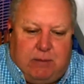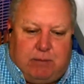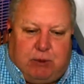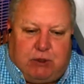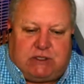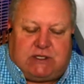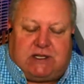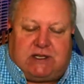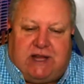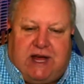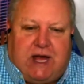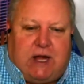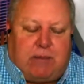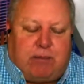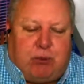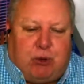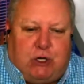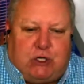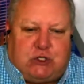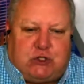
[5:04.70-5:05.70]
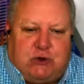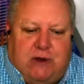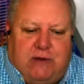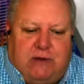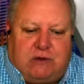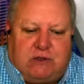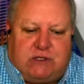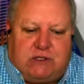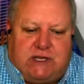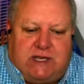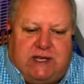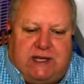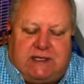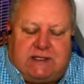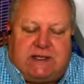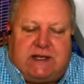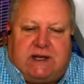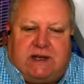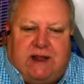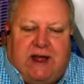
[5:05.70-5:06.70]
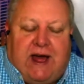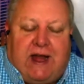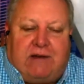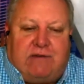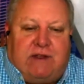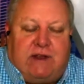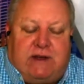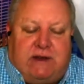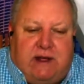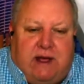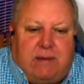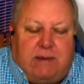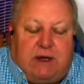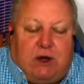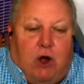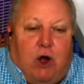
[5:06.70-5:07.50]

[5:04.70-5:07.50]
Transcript: it puts a lot of pressure on those kids, and a lot of it, I mean,